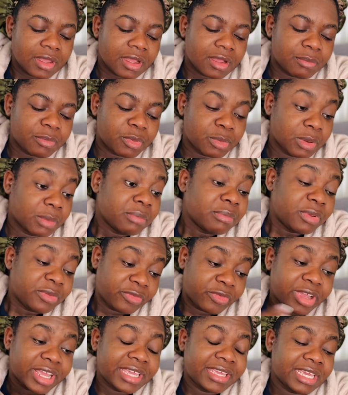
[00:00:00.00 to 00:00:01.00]
But
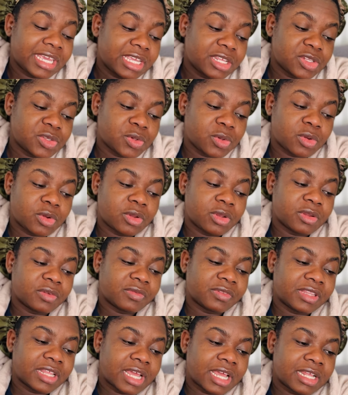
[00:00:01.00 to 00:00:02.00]
before I get into all
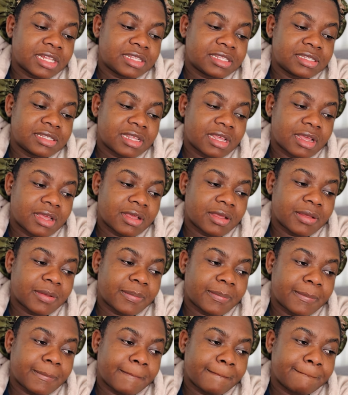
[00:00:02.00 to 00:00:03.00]
of that,
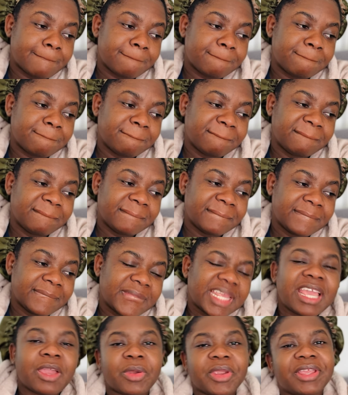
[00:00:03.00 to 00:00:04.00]

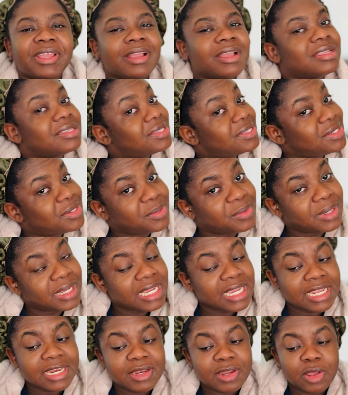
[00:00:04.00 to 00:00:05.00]
how are you guys
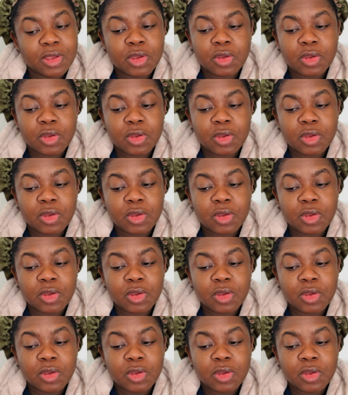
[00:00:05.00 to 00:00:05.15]
doing?